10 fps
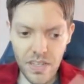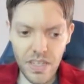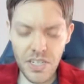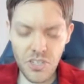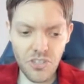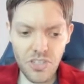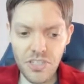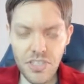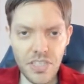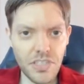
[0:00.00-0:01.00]
it
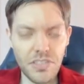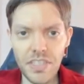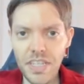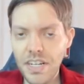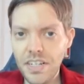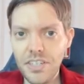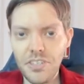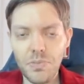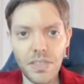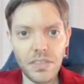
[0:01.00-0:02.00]
just didn't do the
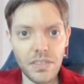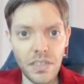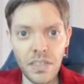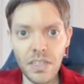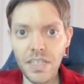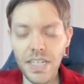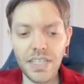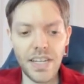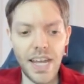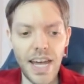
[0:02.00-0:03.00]
characters well at all.
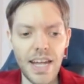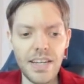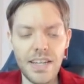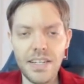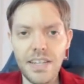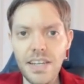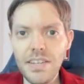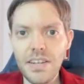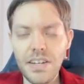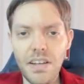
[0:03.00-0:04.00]
It had a
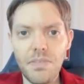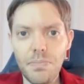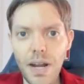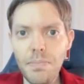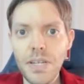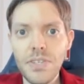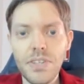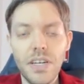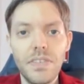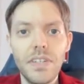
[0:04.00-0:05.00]
decent enough
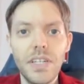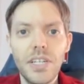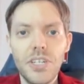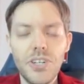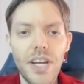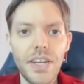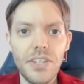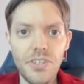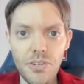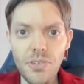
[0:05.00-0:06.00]
premise of trying
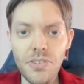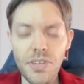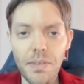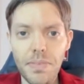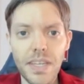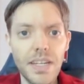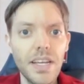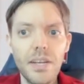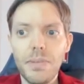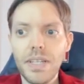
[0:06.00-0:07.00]
to do something,
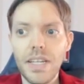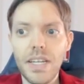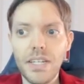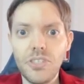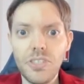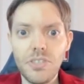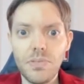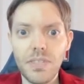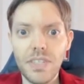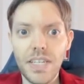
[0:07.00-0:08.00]
but then it just
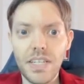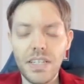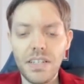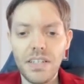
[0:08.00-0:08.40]
was like,